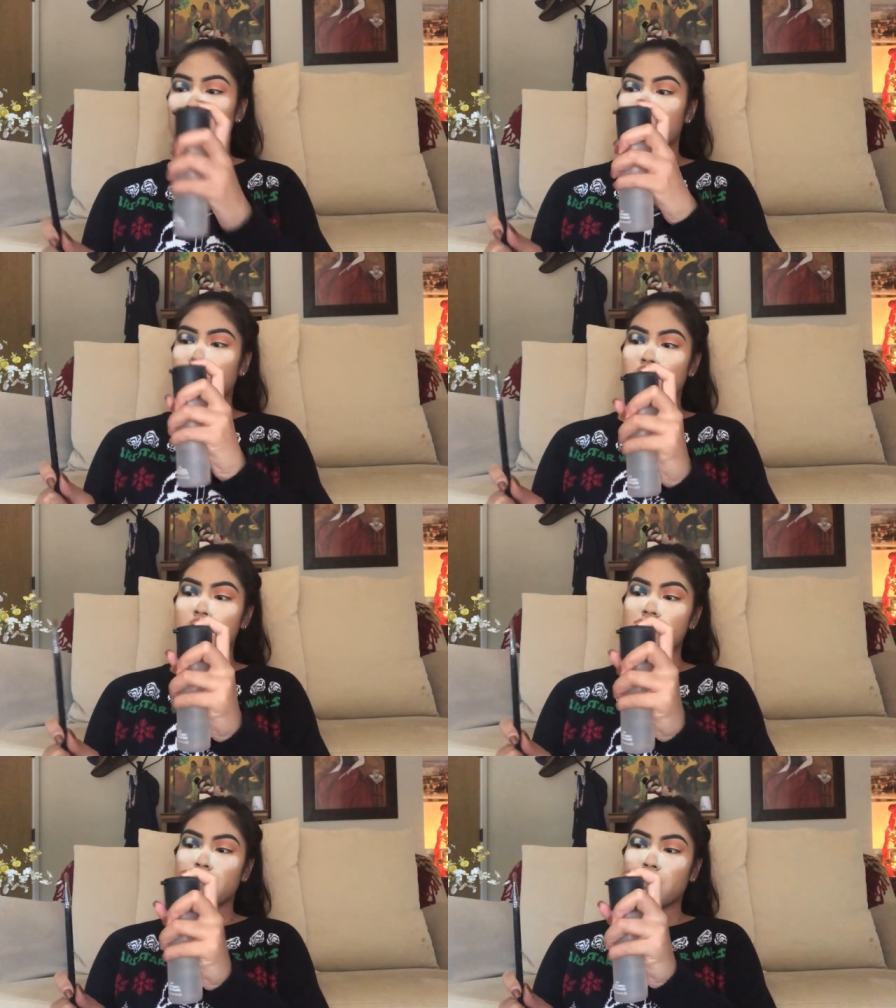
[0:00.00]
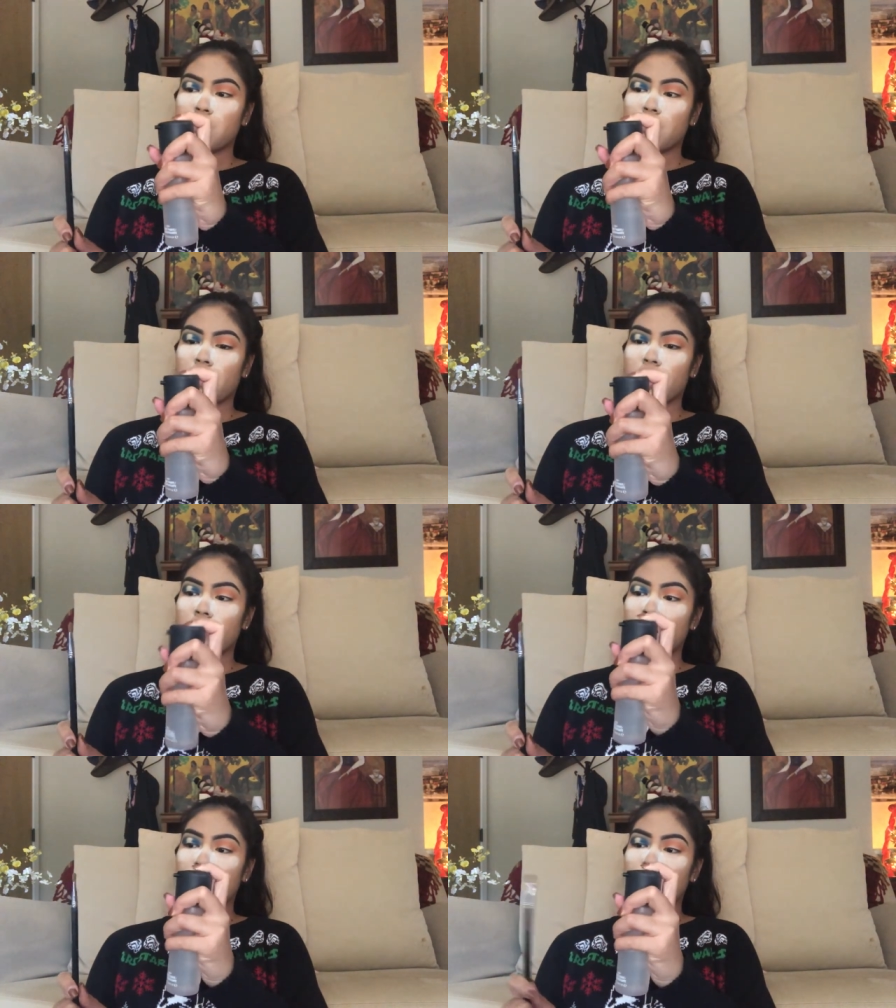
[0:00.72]
I'm going to spray
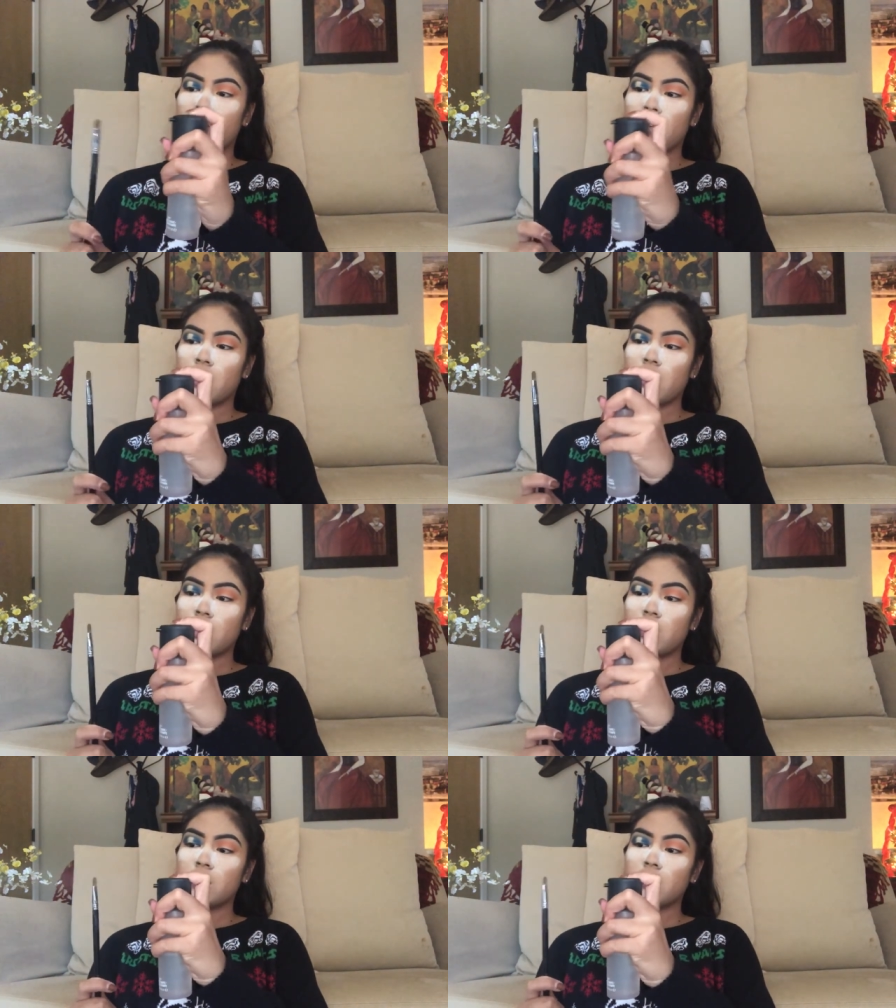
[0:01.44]
that on.